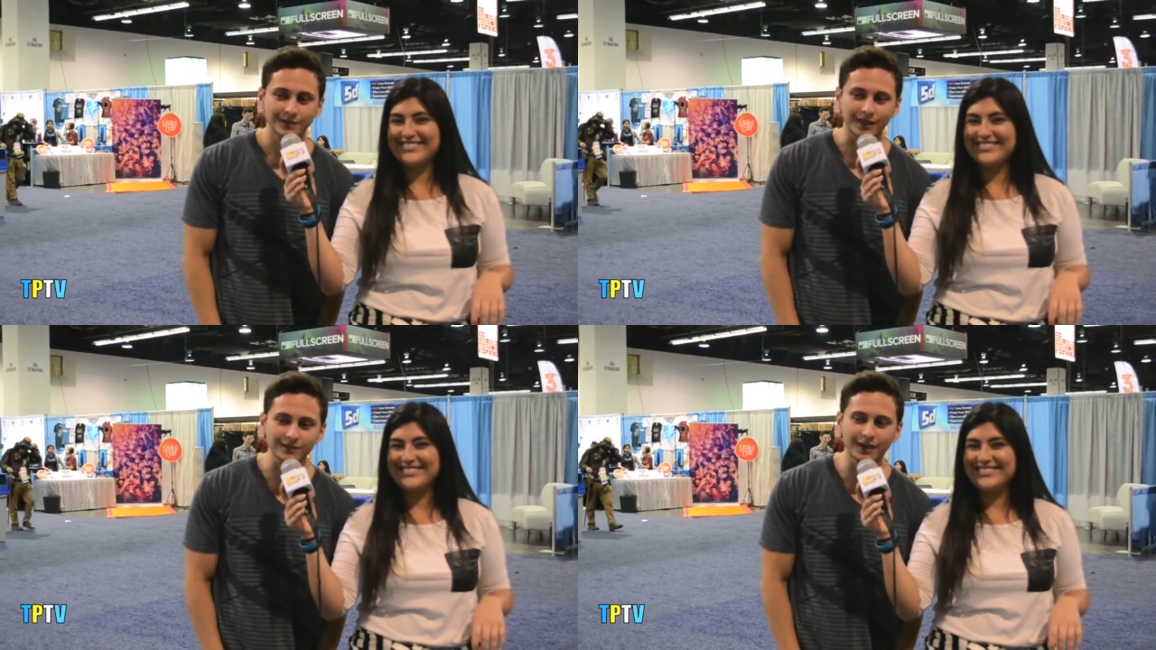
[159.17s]

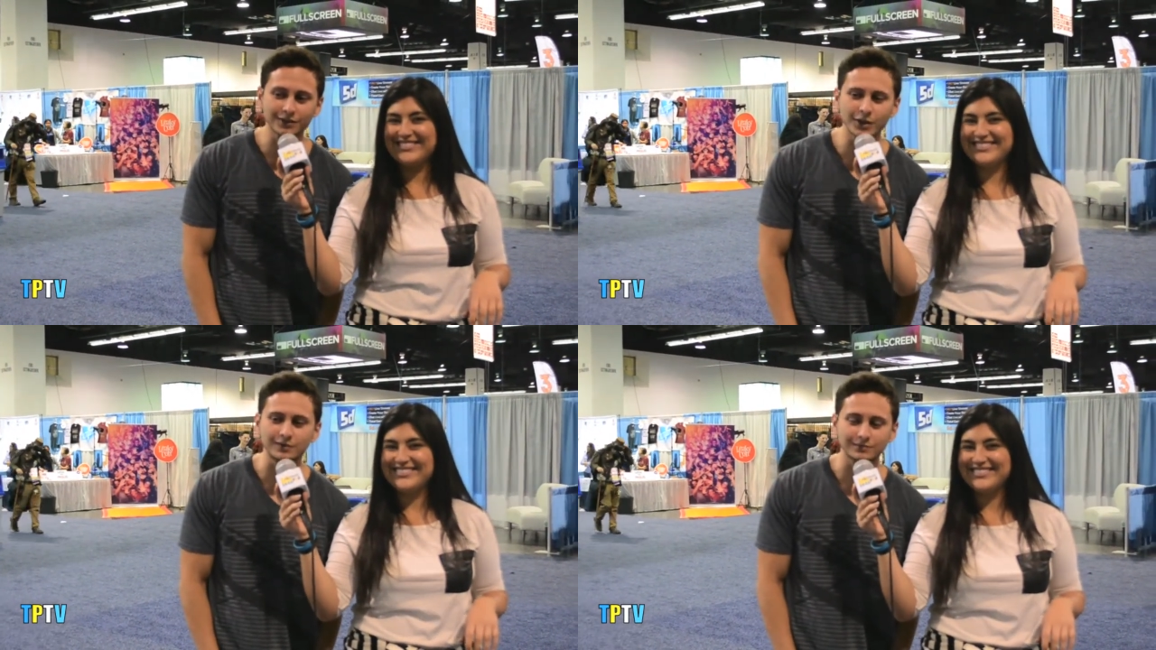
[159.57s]
Speaker 1: I'll, I'll
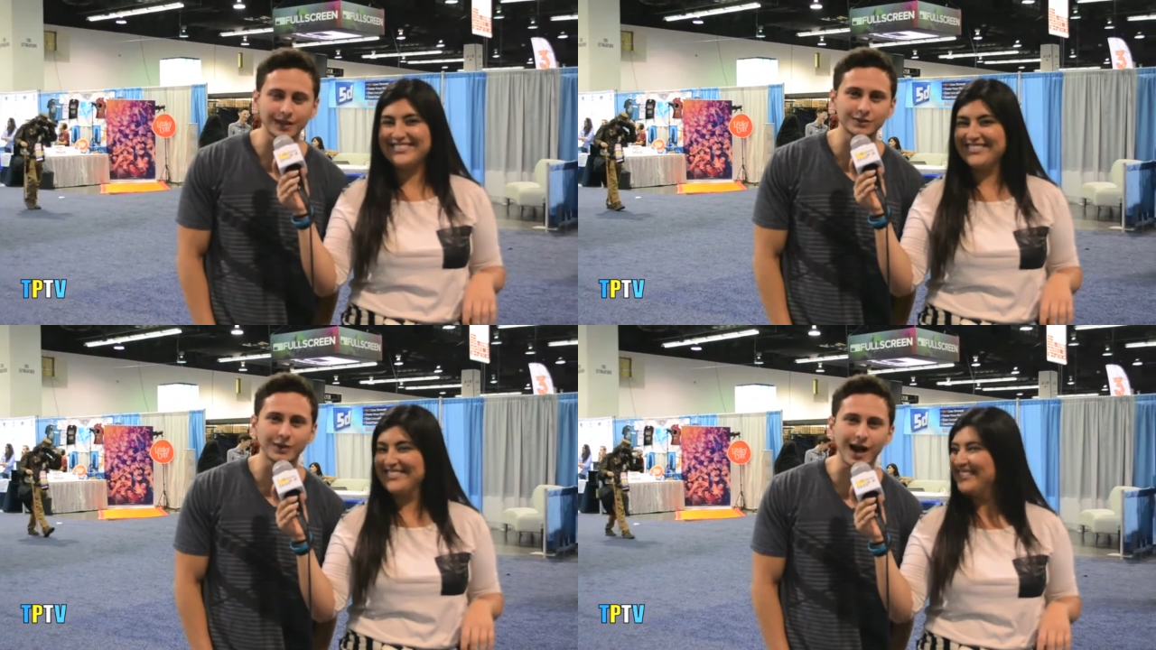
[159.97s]
do it.
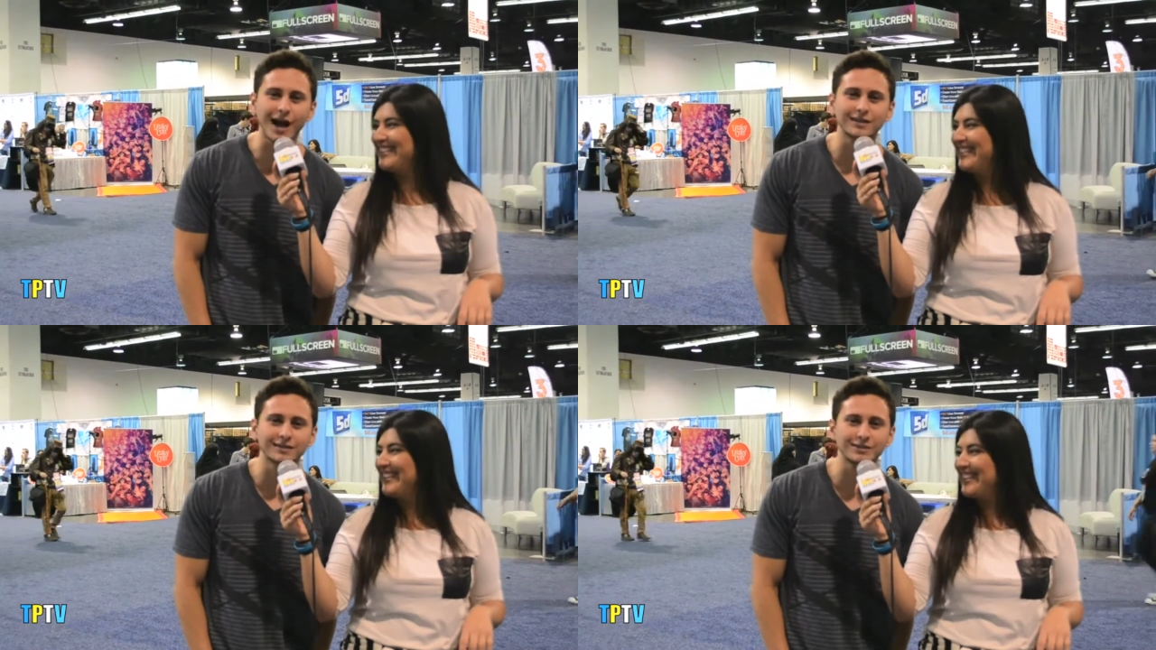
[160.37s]
I'll do
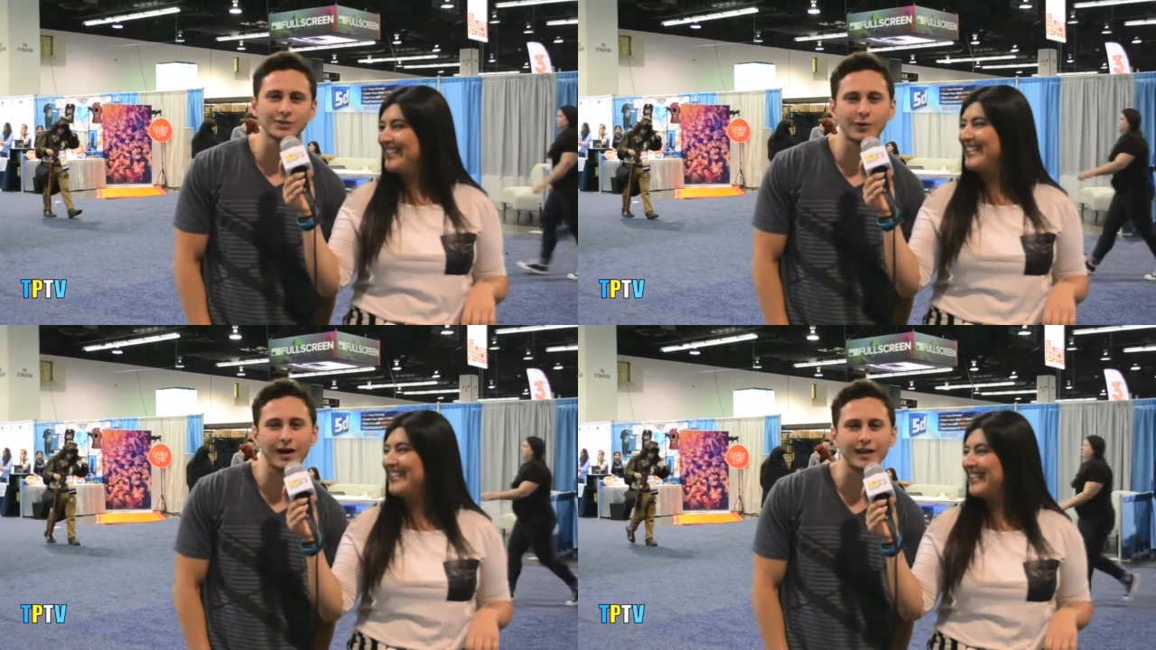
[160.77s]
hot because you know
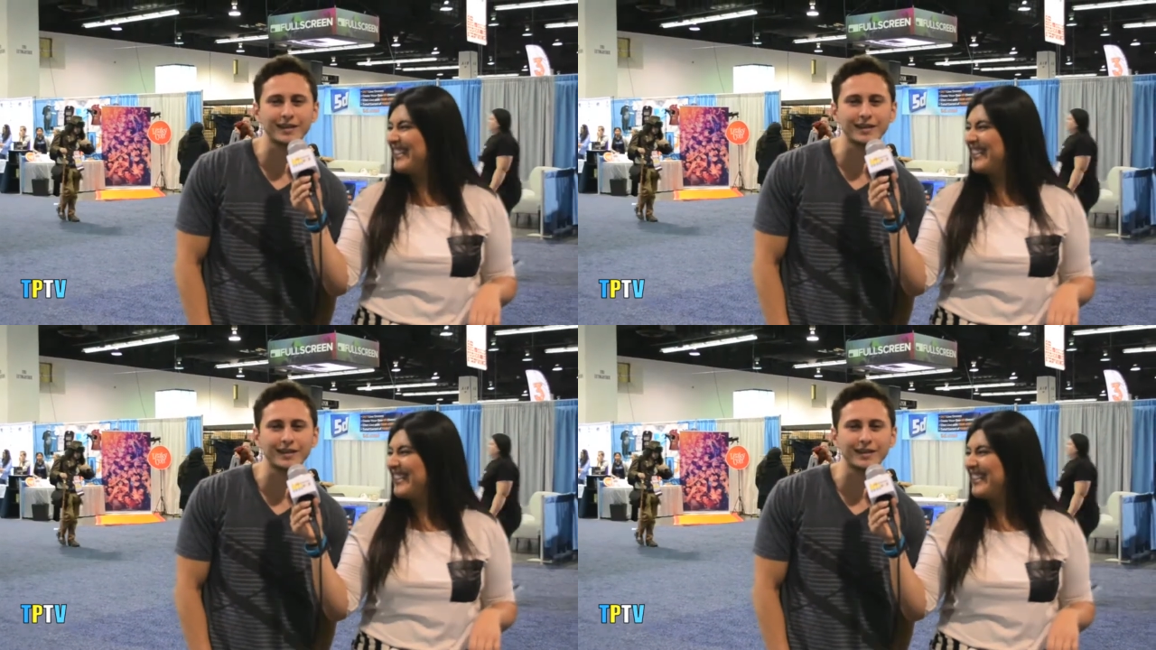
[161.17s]
what?